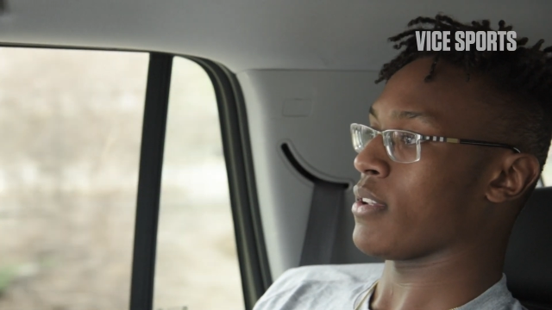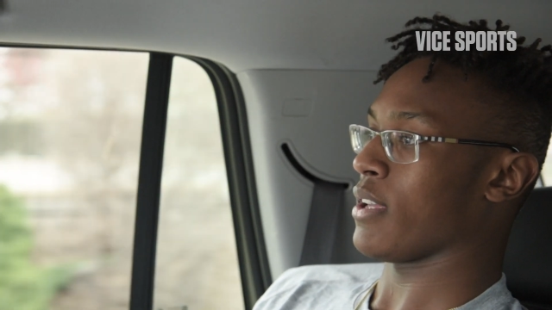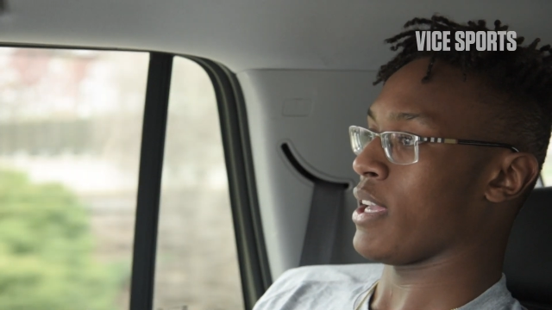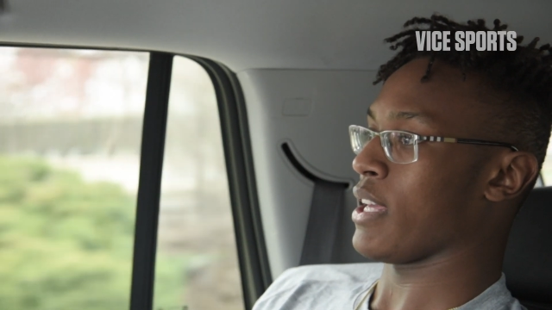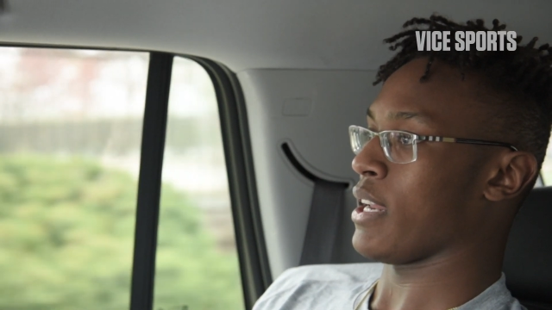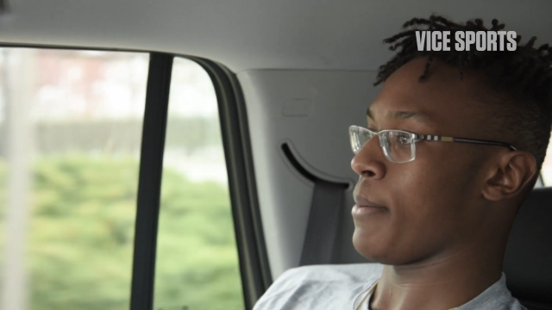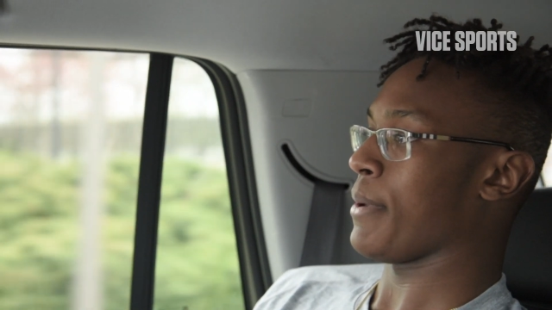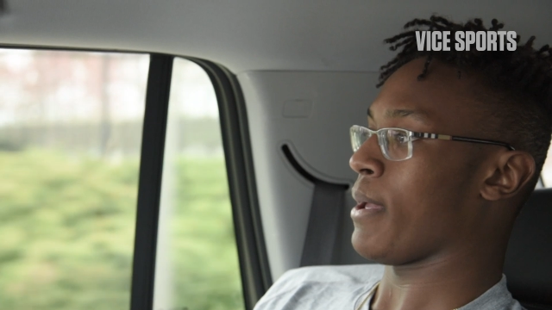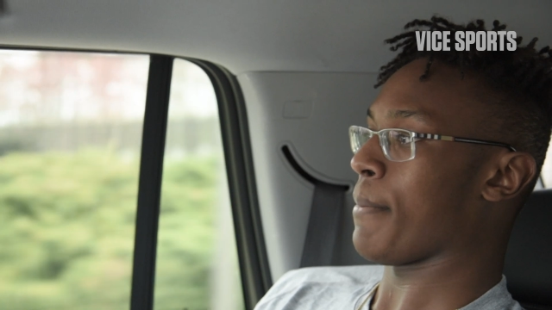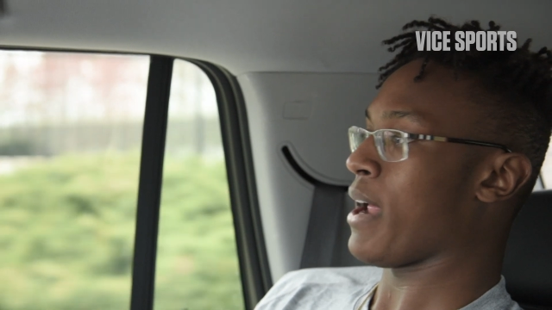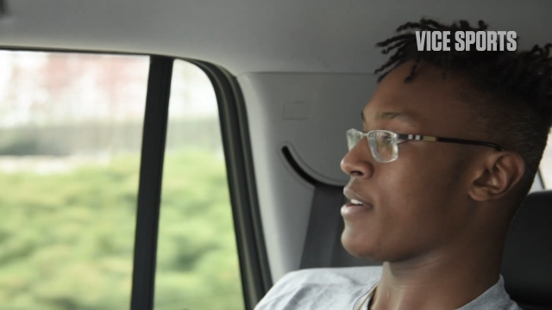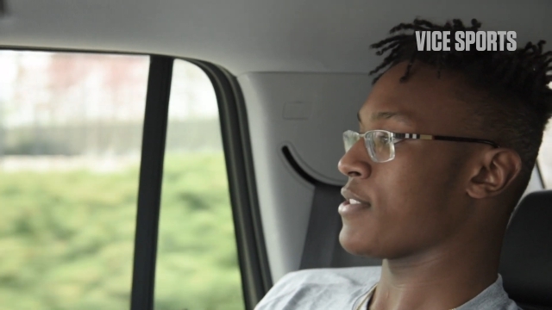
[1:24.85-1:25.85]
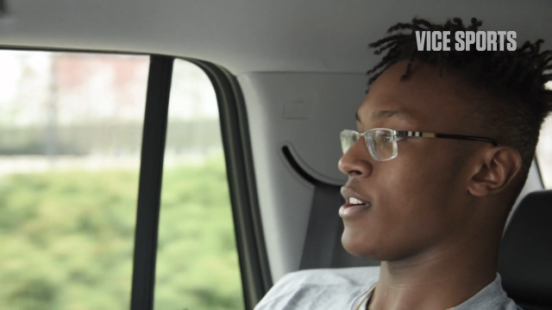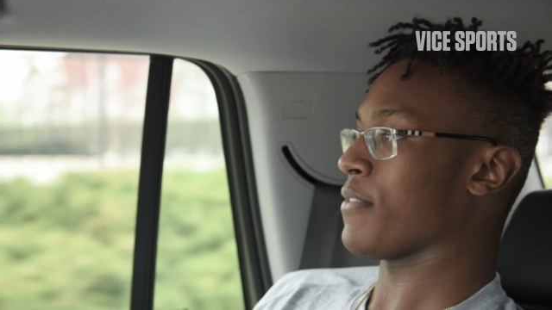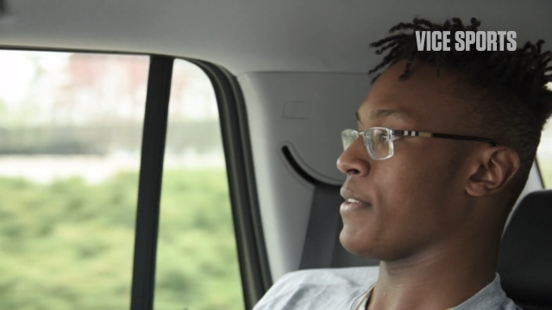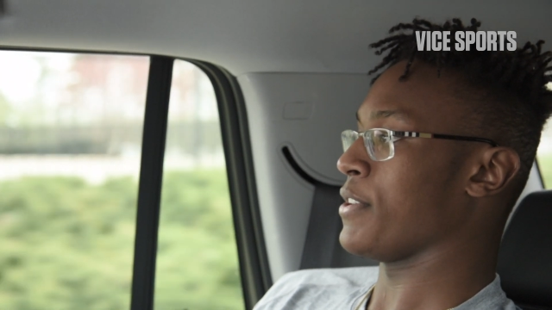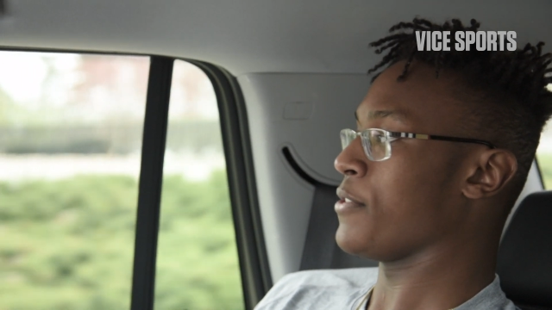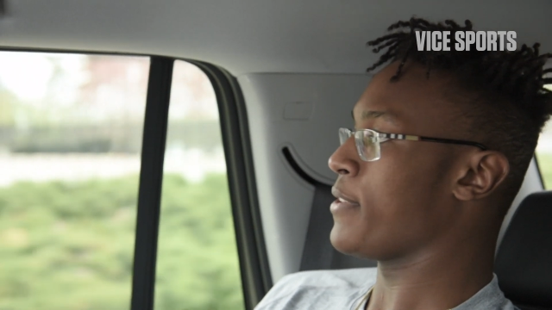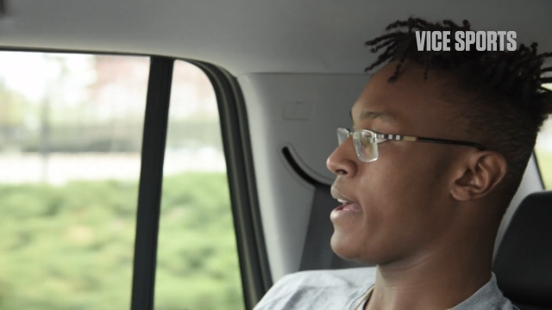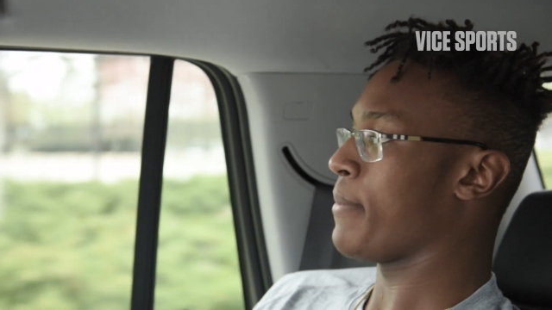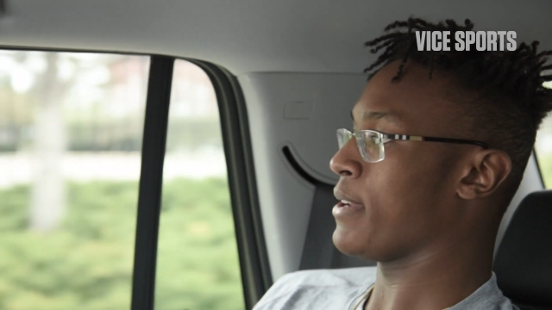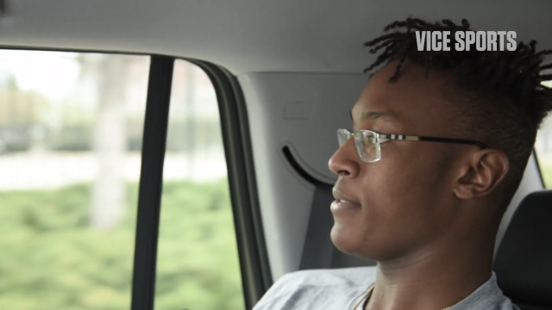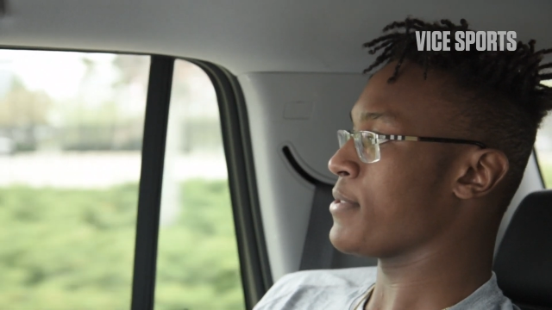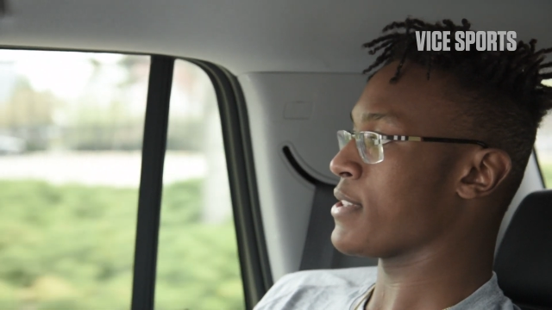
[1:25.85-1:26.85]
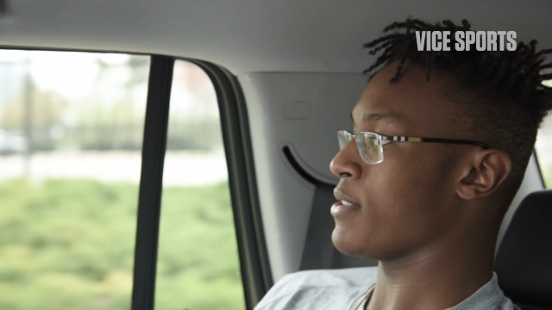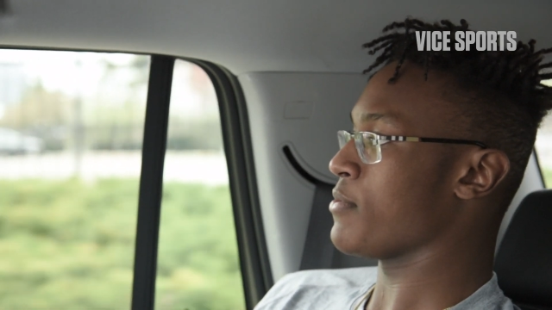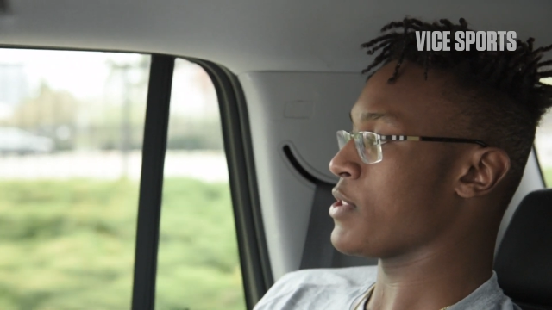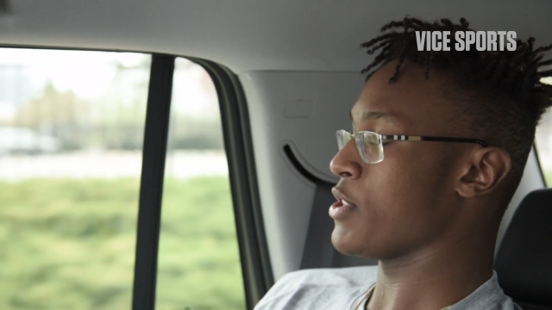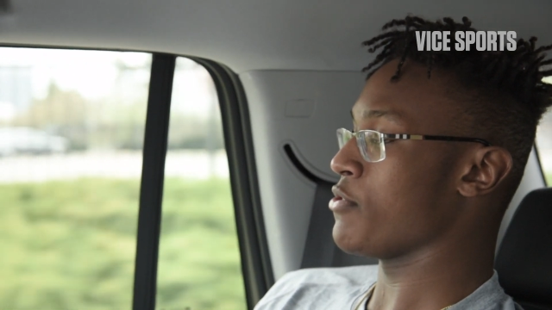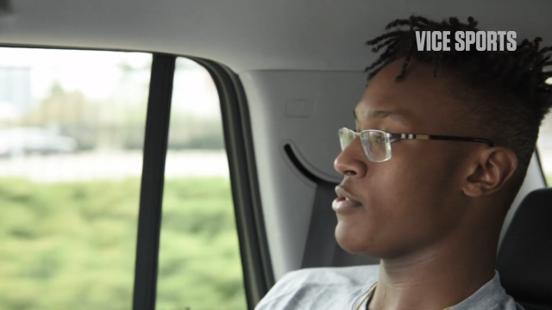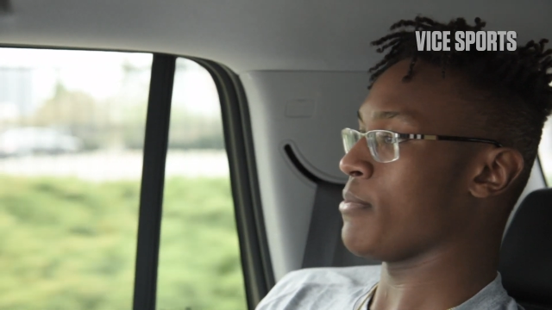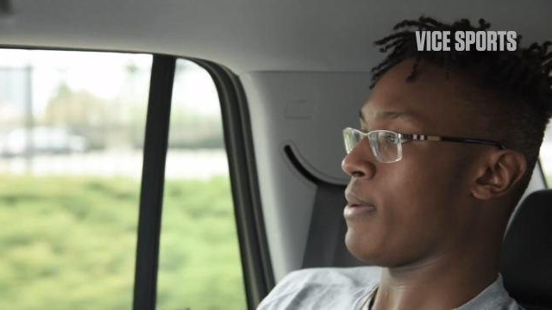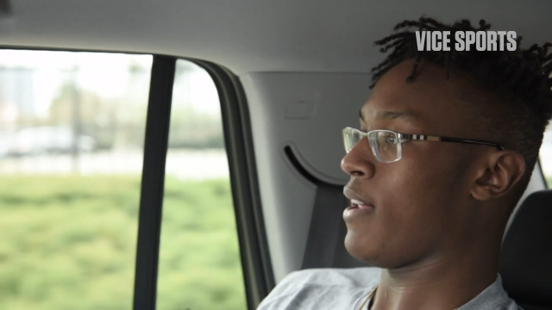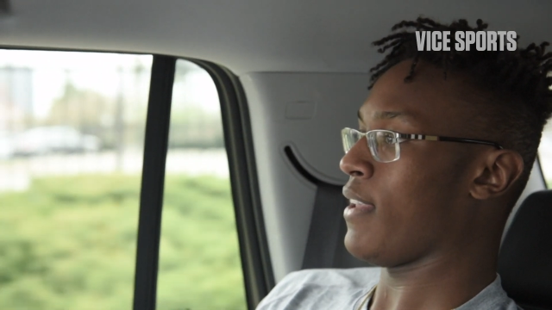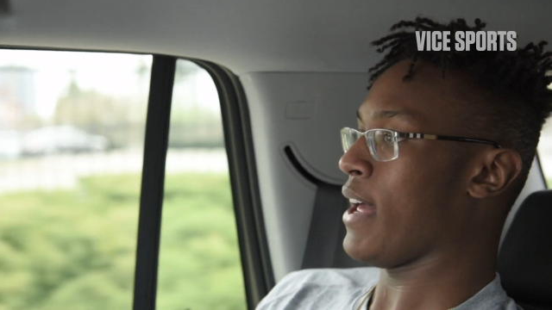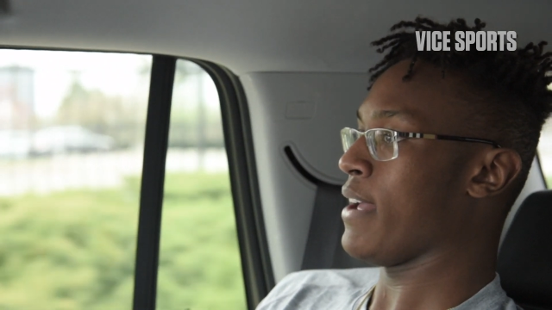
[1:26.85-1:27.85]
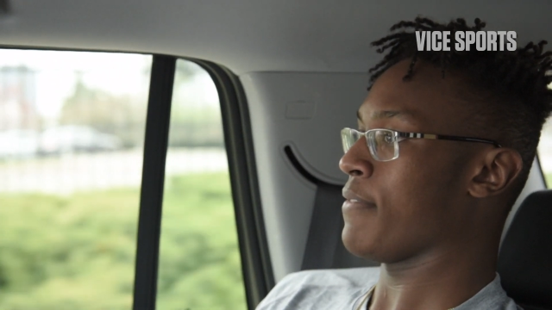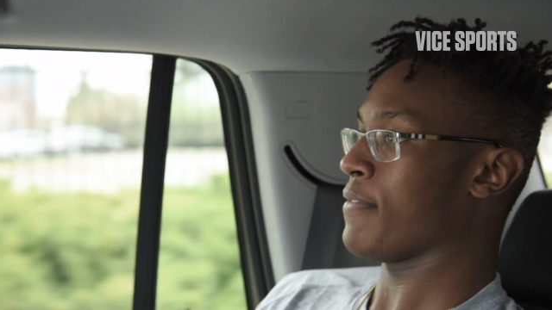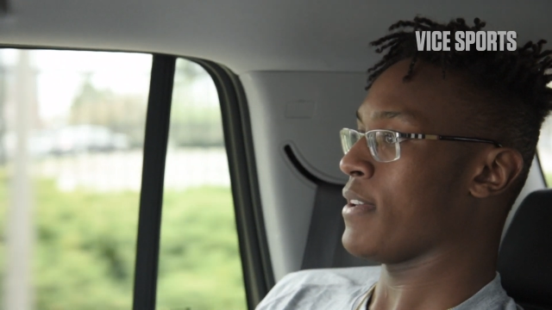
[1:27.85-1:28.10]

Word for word: and I mean I'm not sure if he knew that, but he was he was huge in my life.